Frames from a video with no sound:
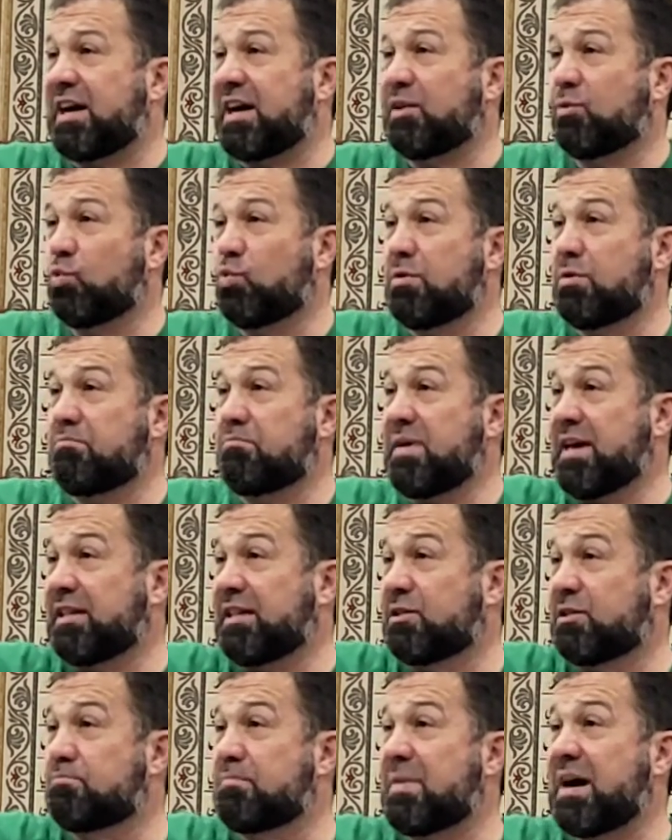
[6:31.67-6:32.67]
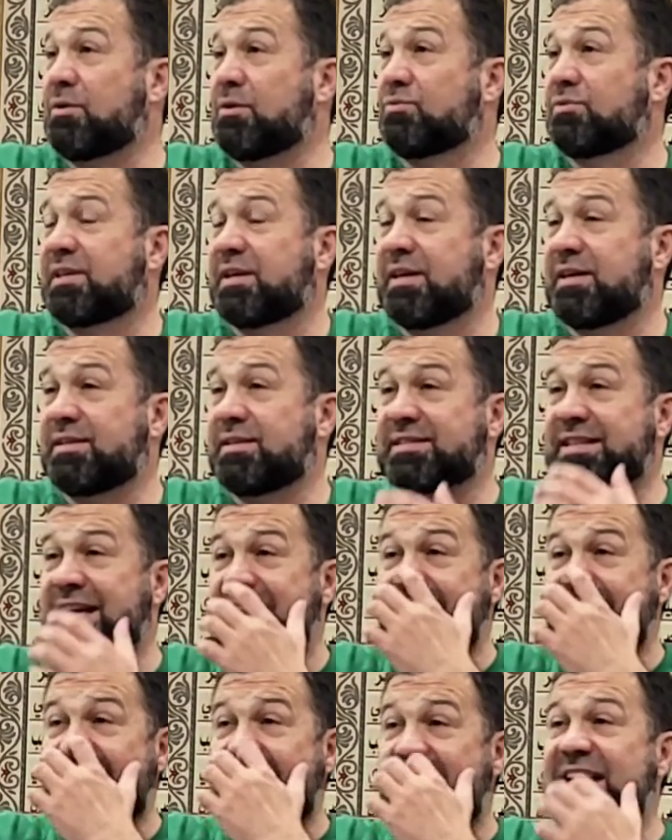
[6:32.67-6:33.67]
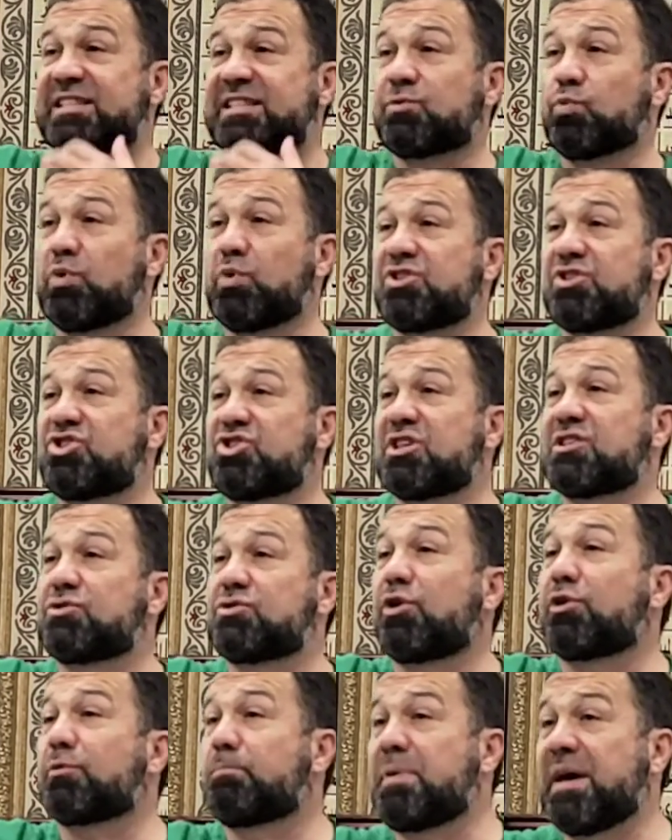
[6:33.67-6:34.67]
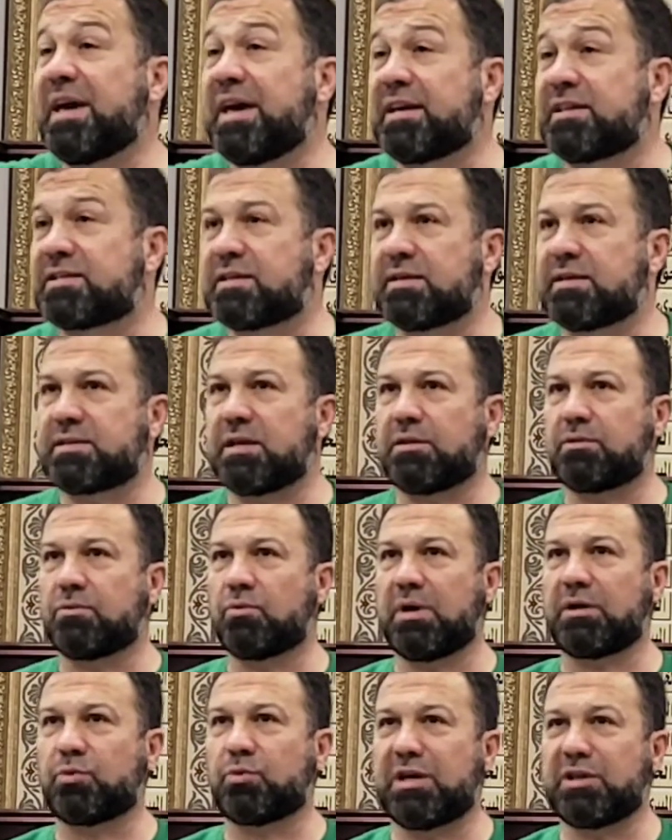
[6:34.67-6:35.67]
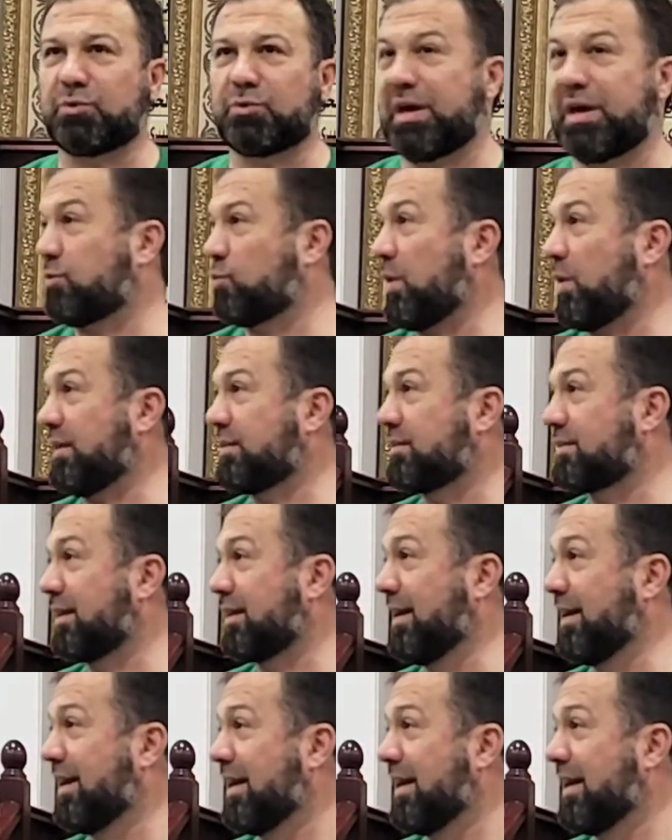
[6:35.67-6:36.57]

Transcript: and we made mountains as wedges or pegs. He said, wait.